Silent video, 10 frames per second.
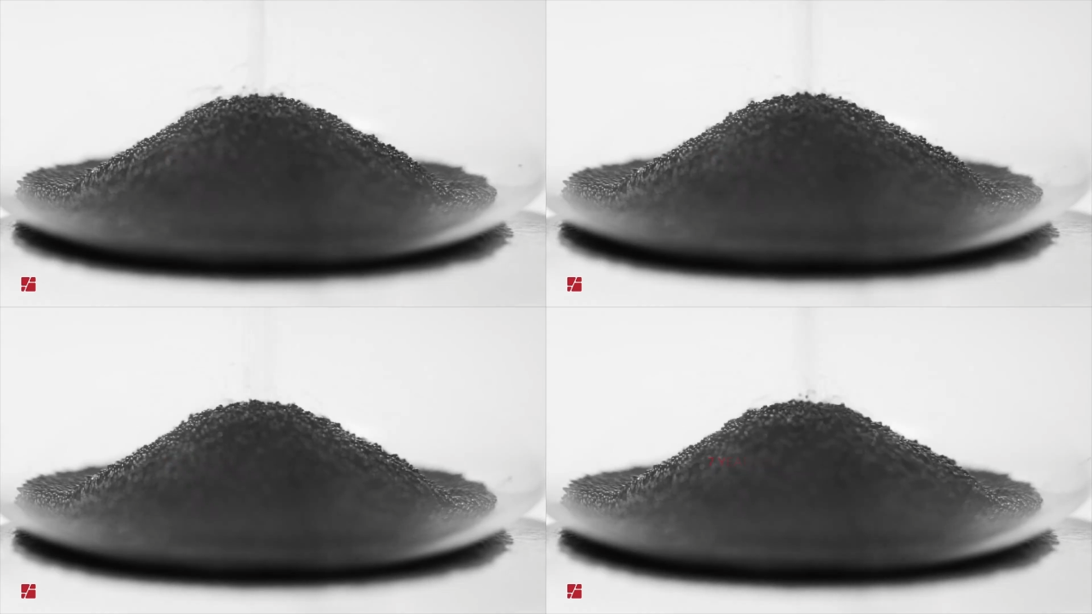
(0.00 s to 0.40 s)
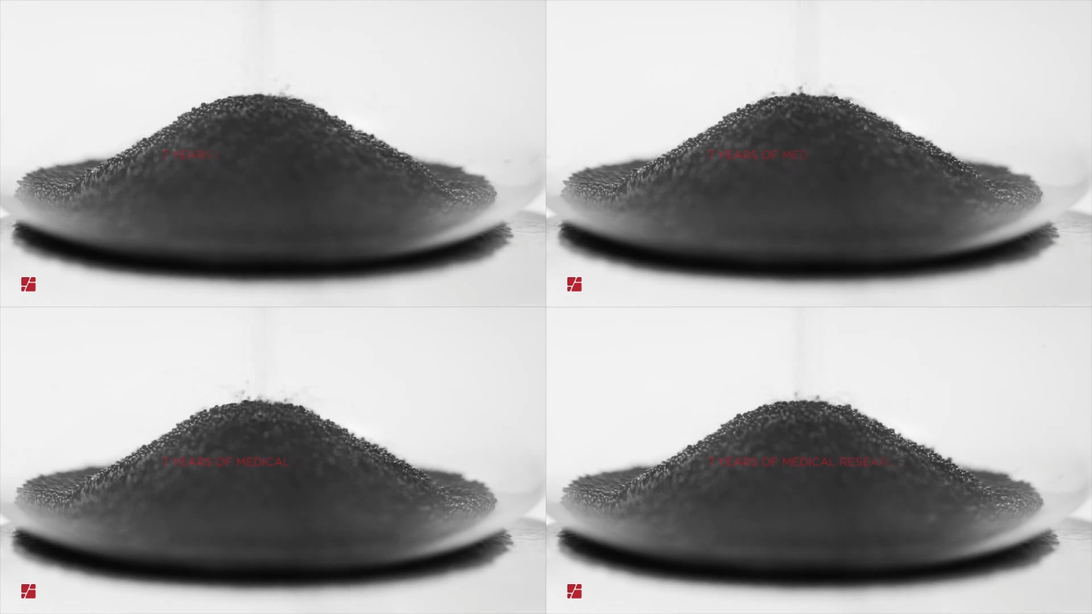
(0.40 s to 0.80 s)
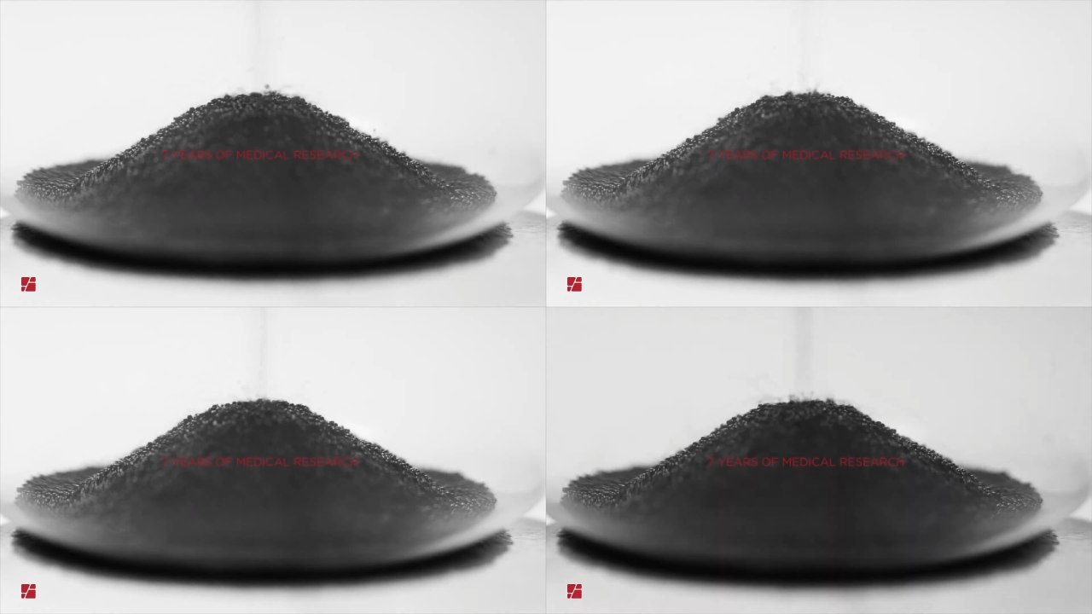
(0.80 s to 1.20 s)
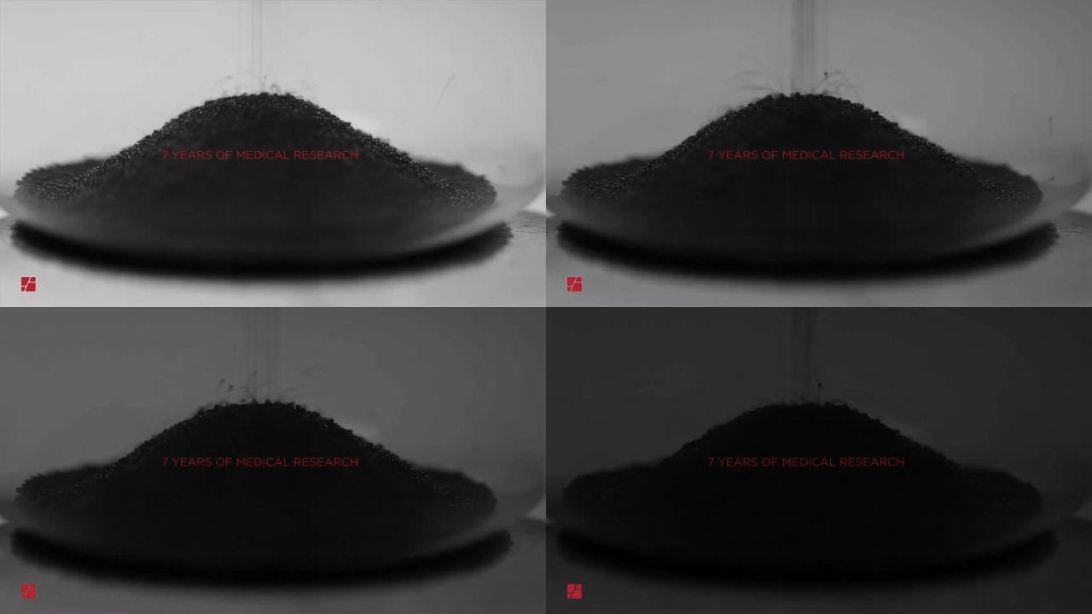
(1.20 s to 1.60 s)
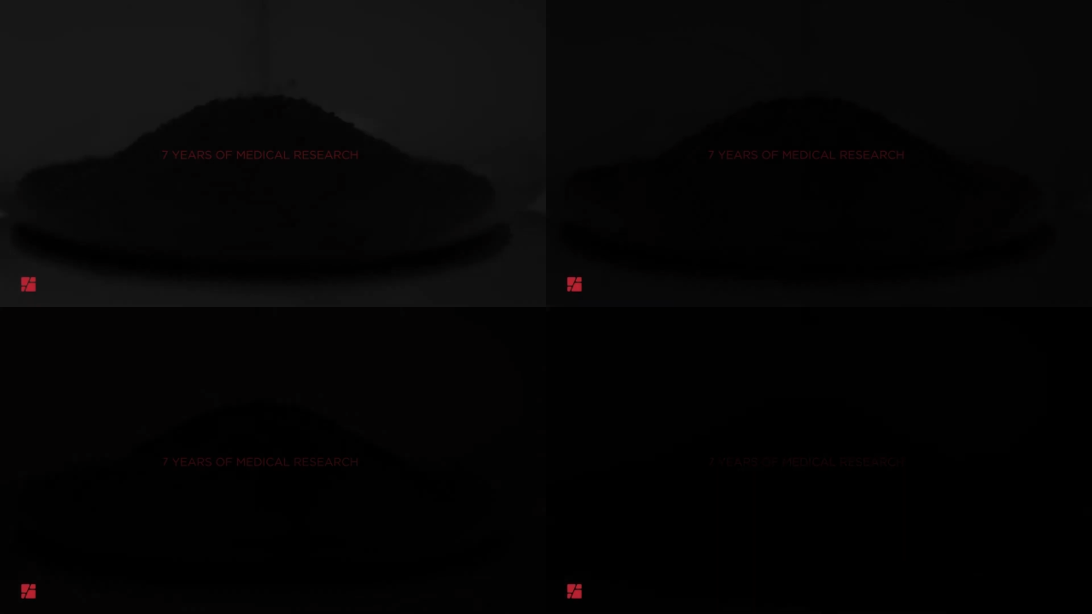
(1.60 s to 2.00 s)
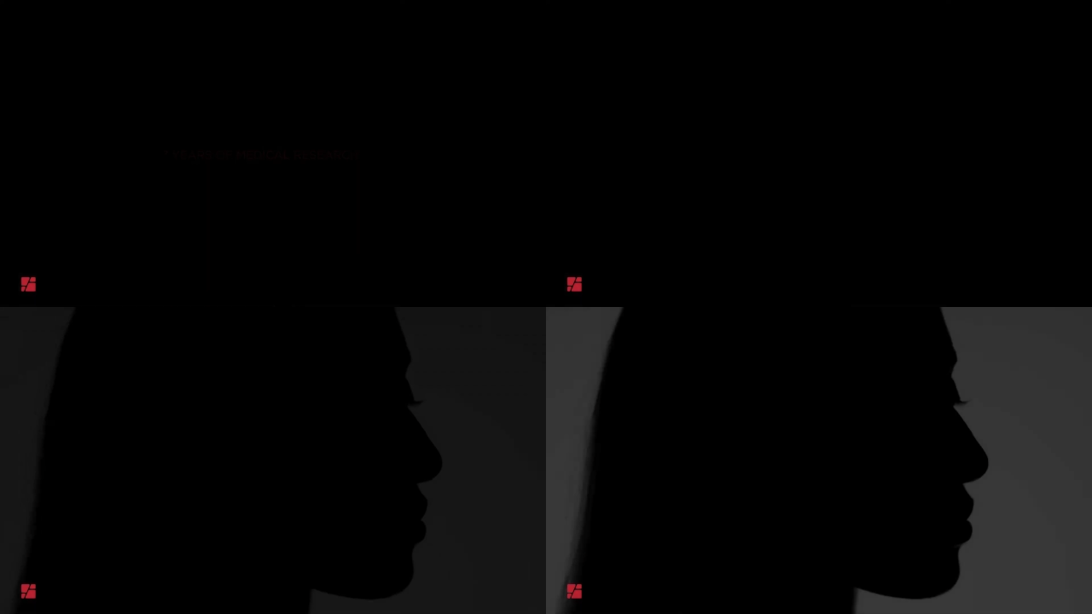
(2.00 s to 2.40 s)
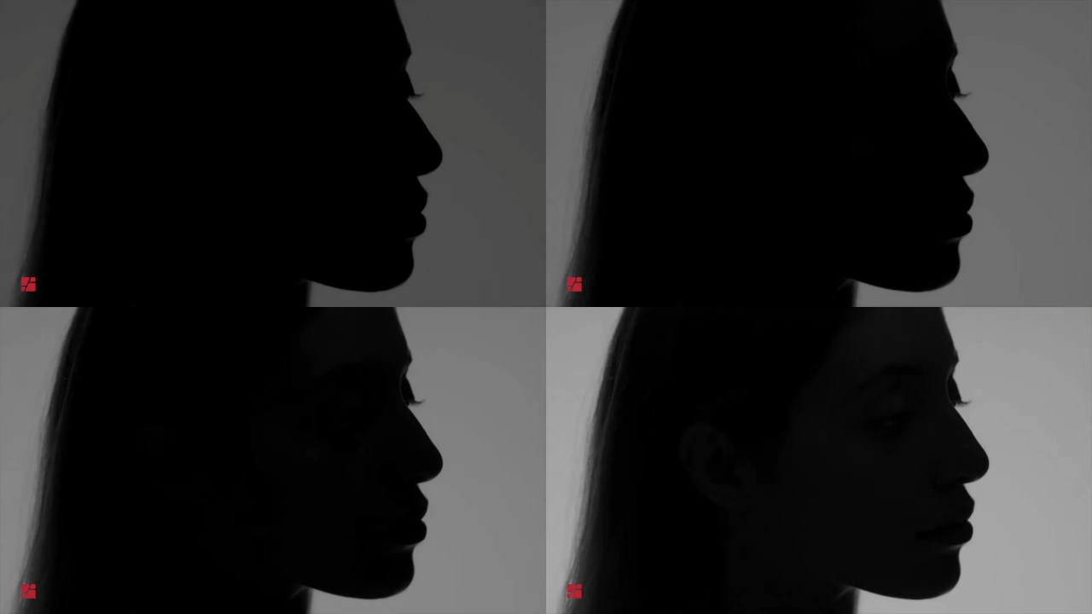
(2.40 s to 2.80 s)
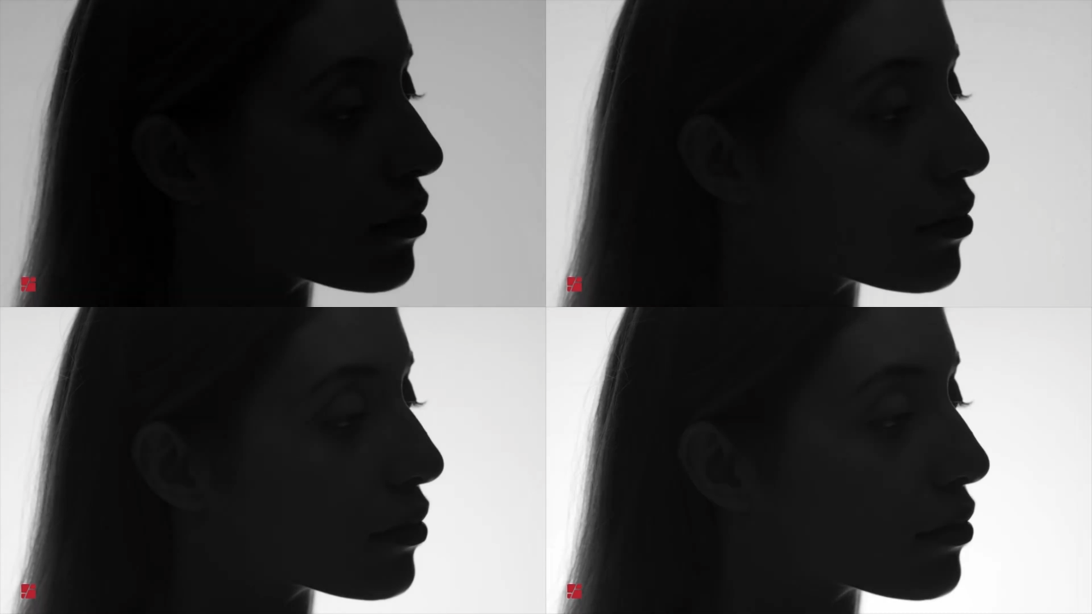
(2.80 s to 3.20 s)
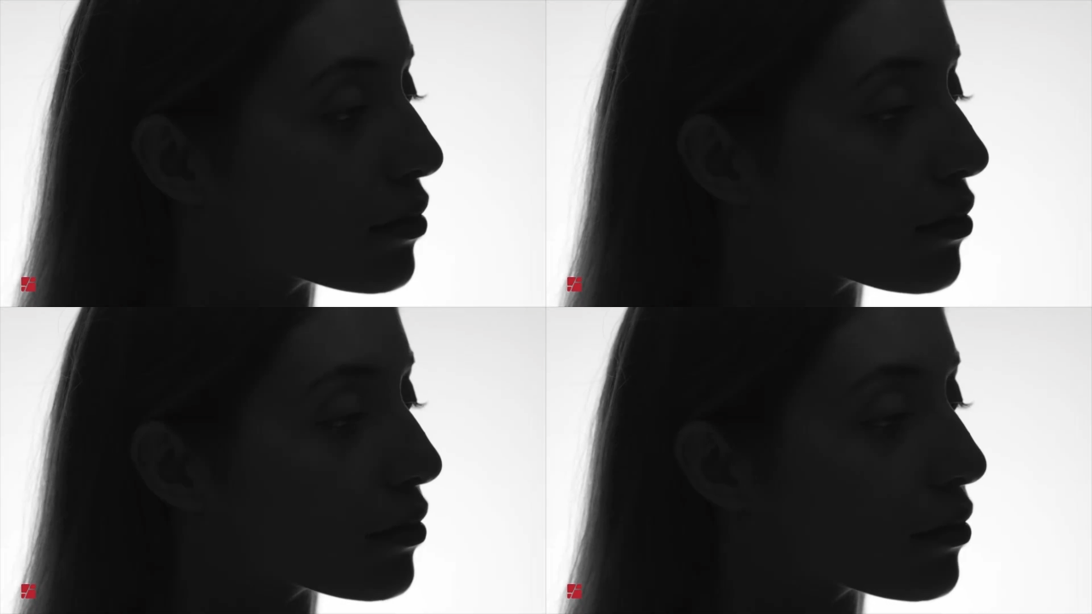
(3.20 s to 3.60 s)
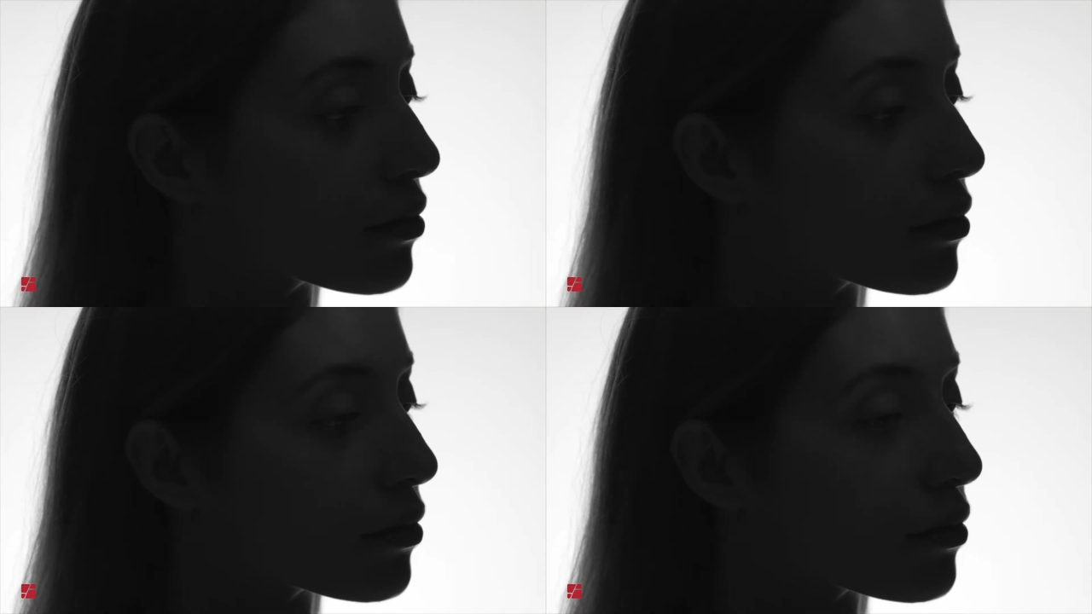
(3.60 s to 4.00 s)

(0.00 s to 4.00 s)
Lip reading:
(no speaker visible)